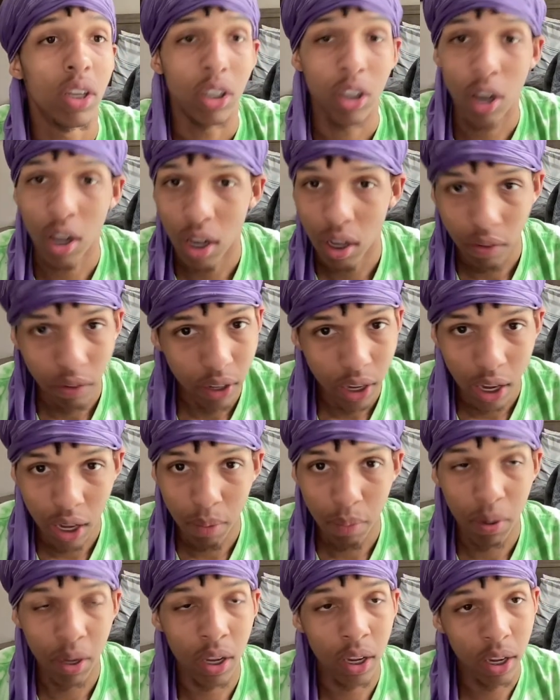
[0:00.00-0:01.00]
Y'all love
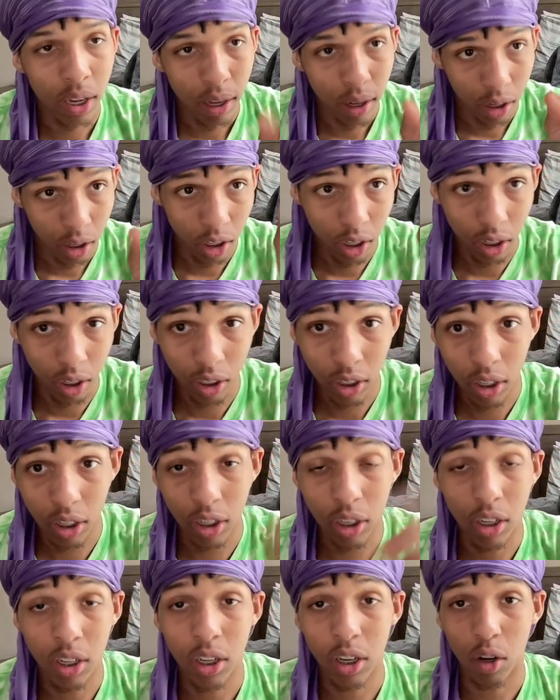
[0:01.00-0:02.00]
K, man. Look.
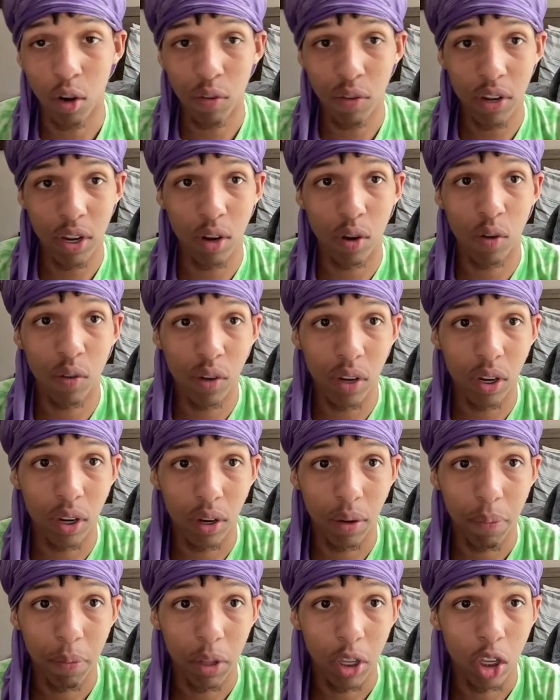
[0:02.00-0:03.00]
Over
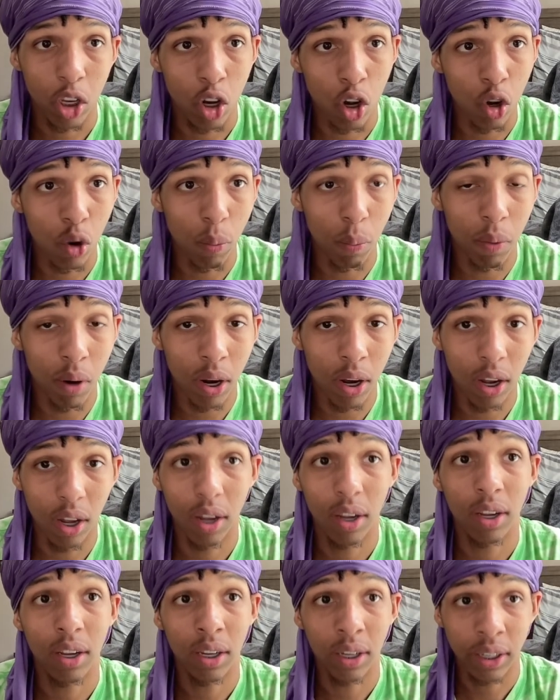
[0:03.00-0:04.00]
here. Yo,
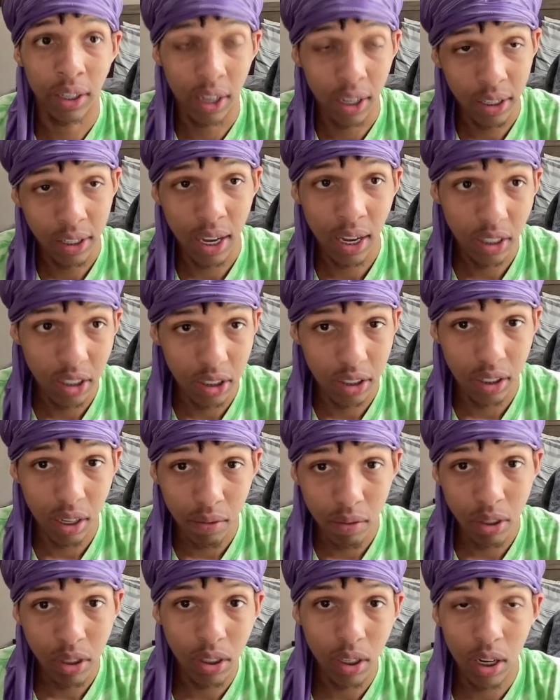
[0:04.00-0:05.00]
bruh, get that to
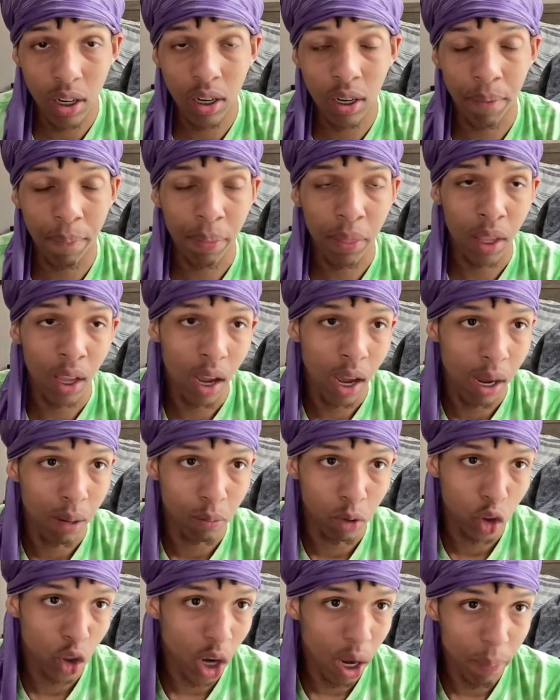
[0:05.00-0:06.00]
1700,
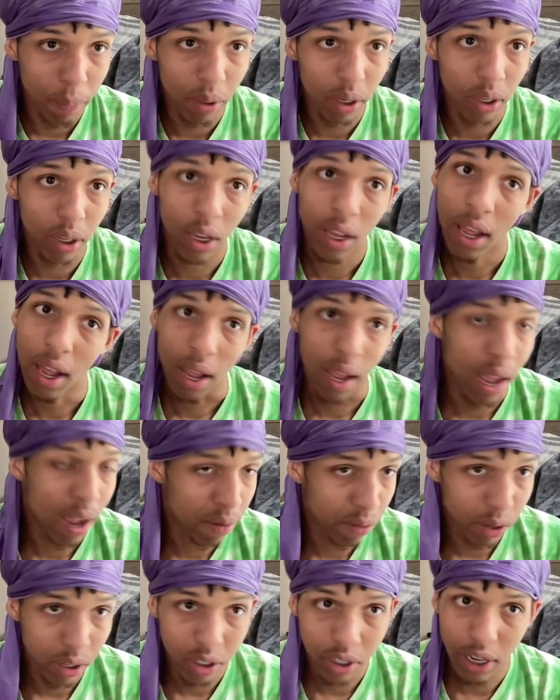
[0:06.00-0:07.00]
I'm dropping
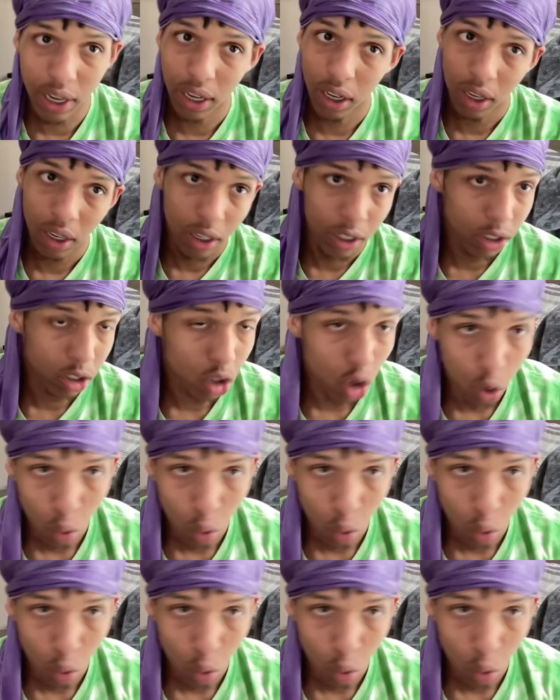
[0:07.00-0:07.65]
every day this